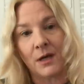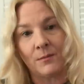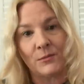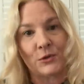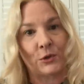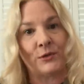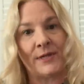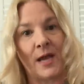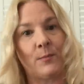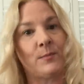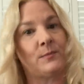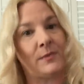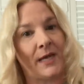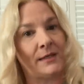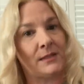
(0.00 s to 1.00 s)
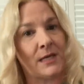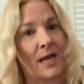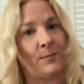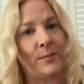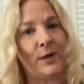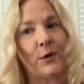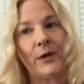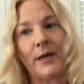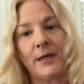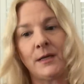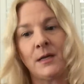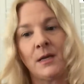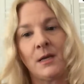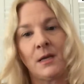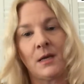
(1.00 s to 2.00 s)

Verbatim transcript: um, during that, that time period.